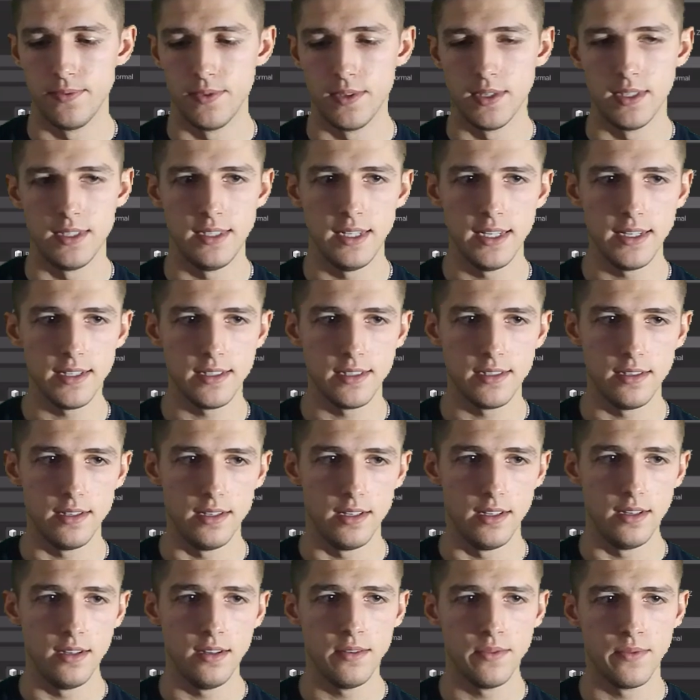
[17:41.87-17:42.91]
60,
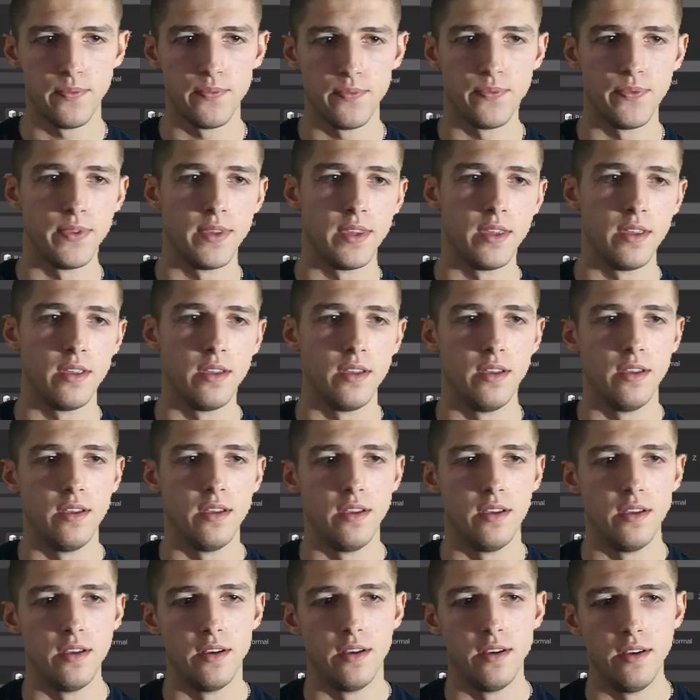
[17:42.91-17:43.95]

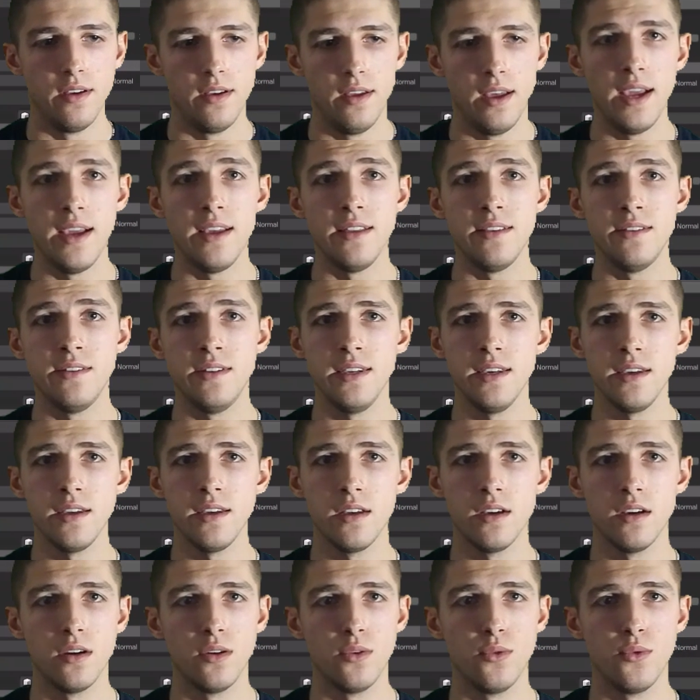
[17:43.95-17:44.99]
a tick
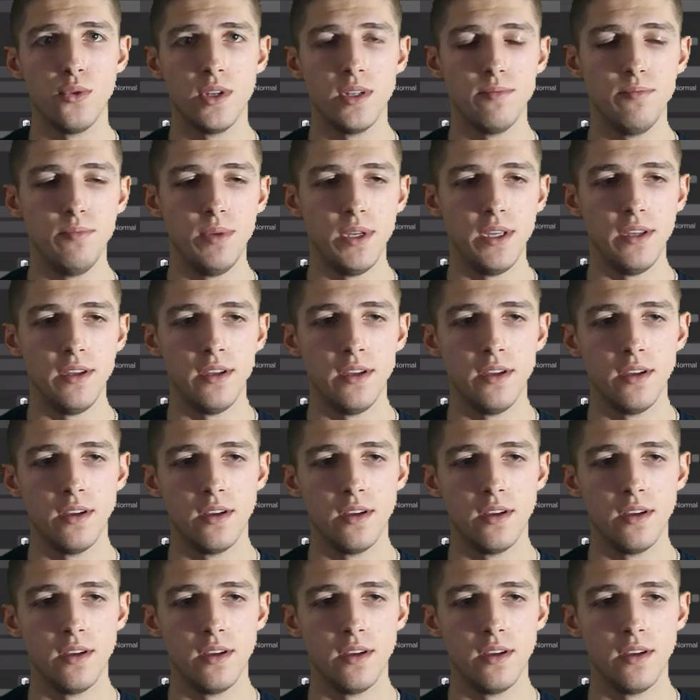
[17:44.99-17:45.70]
will be